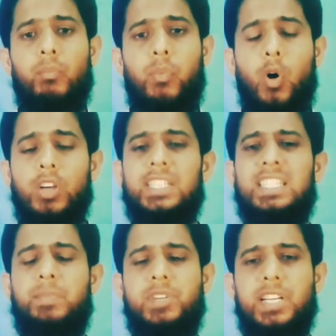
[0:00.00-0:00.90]

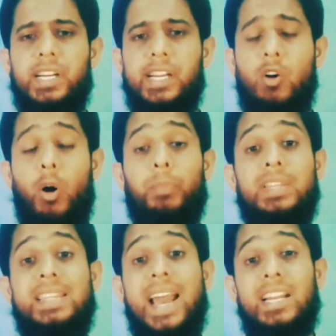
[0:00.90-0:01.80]
positive degree of
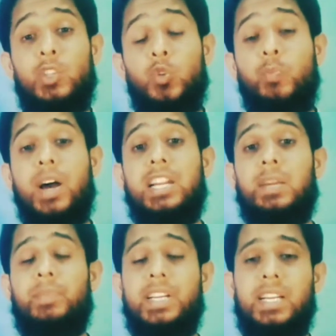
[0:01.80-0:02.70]
that
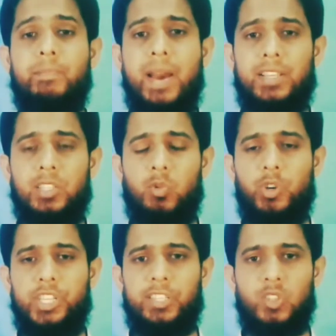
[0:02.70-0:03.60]
superlative degree best,
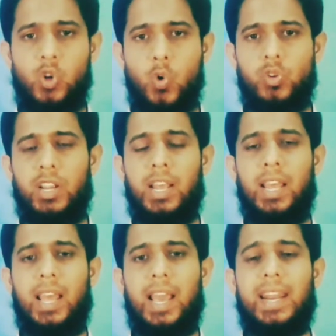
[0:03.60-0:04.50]
which is good,
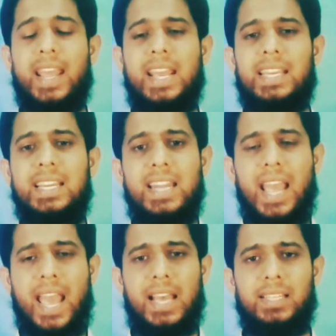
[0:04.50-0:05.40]
and again
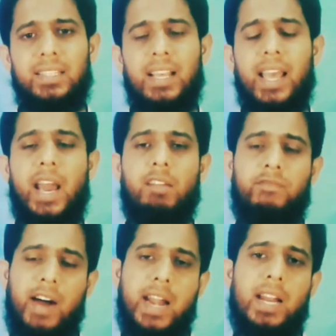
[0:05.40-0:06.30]
as, and
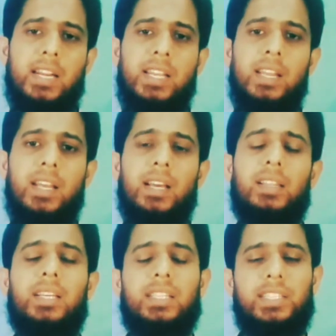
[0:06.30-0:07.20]
finally
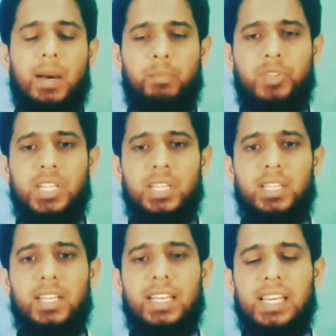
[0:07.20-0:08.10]
the
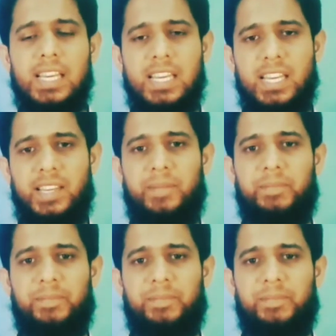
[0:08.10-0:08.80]
subject he.